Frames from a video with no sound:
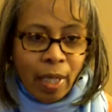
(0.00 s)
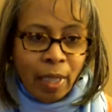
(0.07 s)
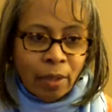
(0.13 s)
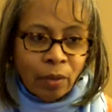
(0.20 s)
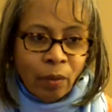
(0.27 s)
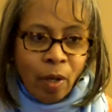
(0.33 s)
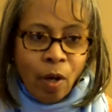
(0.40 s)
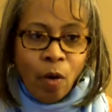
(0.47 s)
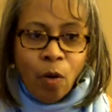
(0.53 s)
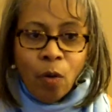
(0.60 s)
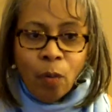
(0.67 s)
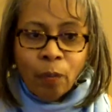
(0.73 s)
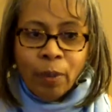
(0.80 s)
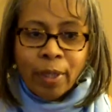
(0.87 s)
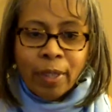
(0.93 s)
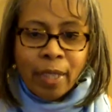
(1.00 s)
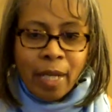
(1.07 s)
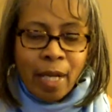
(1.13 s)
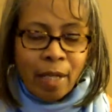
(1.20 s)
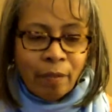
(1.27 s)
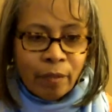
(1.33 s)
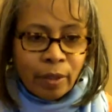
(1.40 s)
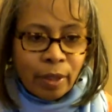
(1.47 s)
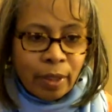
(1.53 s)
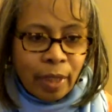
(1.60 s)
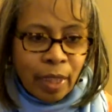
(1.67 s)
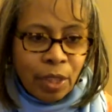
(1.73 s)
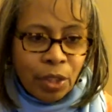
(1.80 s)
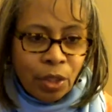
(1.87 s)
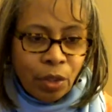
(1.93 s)
And so I hope that the
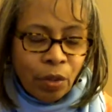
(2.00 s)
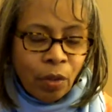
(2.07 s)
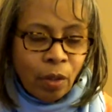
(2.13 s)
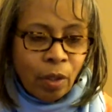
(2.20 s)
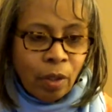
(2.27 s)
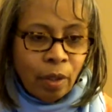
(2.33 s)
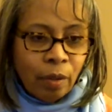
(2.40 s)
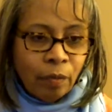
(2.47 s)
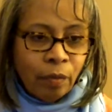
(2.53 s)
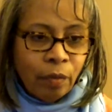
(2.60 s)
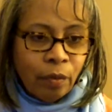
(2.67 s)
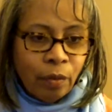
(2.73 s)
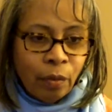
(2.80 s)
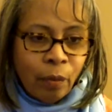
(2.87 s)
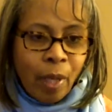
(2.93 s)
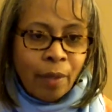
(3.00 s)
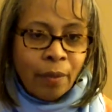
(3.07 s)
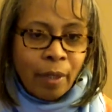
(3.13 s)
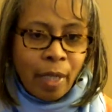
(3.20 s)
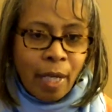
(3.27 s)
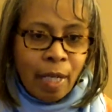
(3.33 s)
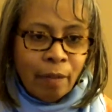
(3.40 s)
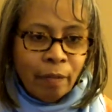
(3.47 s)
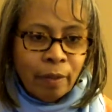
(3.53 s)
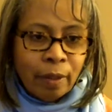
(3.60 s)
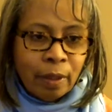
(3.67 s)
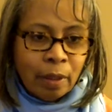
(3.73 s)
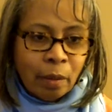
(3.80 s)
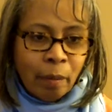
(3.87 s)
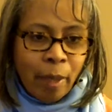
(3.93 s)
conversation throughout the
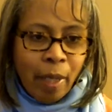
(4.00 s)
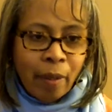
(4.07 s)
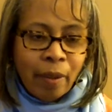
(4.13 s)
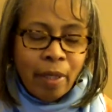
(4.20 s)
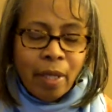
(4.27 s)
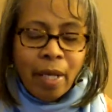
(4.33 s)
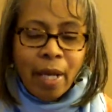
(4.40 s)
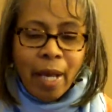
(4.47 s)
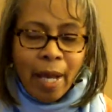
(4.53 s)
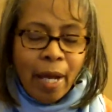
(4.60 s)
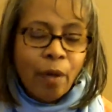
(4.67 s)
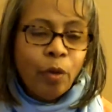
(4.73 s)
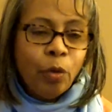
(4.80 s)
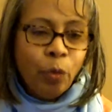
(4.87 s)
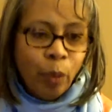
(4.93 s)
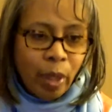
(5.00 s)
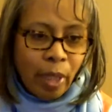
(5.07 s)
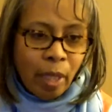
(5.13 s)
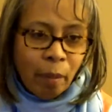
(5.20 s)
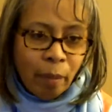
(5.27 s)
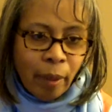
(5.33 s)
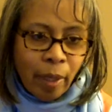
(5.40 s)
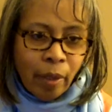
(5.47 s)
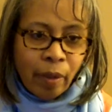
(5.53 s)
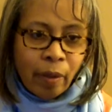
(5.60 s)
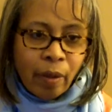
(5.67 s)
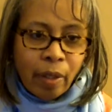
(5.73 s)
conference is about how do we get better.